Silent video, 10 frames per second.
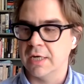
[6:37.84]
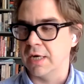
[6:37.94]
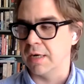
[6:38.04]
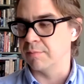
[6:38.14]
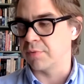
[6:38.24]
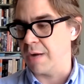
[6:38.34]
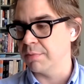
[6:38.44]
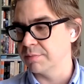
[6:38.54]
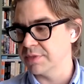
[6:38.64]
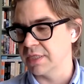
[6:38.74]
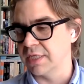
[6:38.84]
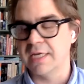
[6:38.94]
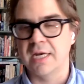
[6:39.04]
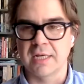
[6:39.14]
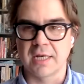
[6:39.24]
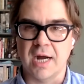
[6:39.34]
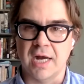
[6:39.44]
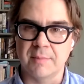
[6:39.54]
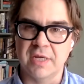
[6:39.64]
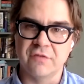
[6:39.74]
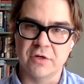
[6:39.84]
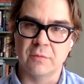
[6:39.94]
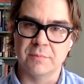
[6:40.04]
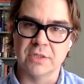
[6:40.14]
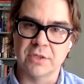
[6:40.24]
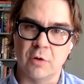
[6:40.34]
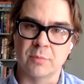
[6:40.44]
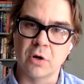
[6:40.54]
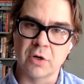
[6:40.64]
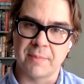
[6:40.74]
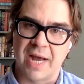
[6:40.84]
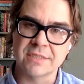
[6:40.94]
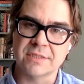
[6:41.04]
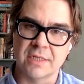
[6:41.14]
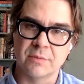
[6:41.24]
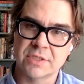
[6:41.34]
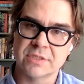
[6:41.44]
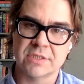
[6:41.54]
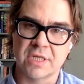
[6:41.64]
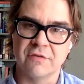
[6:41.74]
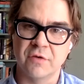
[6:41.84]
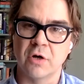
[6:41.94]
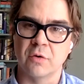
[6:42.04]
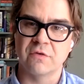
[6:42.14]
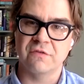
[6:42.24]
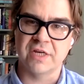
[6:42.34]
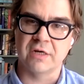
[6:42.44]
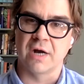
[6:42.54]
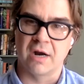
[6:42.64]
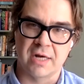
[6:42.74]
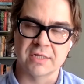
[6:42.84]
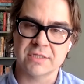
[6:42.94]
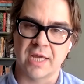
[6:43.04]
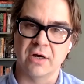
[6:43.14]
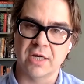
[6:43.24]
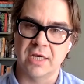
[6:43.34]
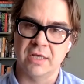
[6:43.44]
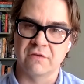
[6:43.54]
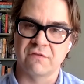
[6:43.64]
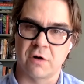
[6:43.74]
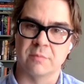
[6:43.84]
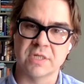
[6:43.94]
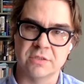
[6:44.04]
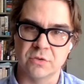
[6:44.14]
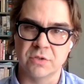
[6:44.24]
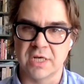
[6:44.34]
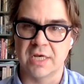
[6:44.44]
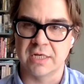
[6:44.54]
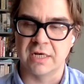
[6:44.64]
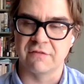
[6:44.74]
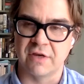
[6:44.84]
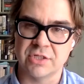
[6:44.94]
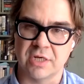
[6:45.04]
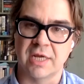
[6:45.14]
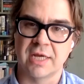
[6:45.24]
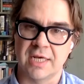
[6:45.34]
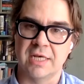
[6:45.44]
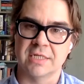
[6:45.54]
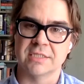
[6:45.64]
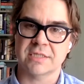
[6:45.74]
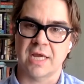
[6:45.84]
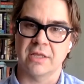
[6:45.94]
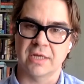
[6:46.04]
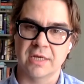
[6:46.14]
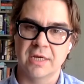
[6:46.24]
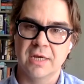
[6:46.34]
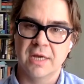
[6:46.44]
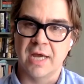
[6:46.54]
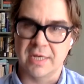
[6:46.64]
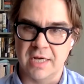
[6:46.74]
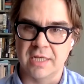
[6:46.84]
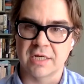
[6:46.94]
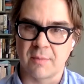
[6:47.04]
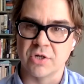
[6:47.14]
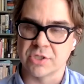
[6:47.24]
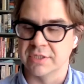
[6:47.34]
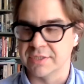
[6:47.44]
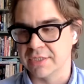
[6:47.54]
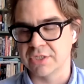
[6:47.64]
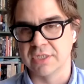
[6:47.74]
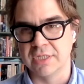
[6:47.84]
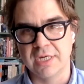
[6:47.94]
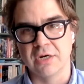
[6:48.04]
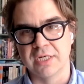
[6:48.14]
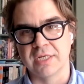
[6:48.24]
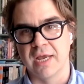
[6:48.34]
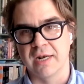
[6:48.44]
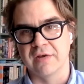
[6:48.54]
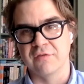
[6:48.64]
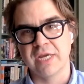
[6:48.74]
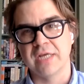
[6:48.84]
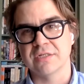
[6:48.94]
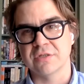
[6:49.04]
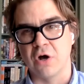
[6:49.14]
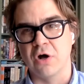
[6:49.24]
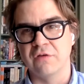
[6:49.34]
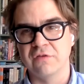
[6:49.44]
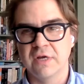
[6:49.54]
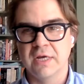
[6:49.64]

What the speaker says: problems in the Canadian economy if we don't build homegrown capacity, which is to say, if we don't figure out how to scale Canadian firms and do Canadian innovation and Canadian scaling and Canadian commercialization here in Canada. If we can't solve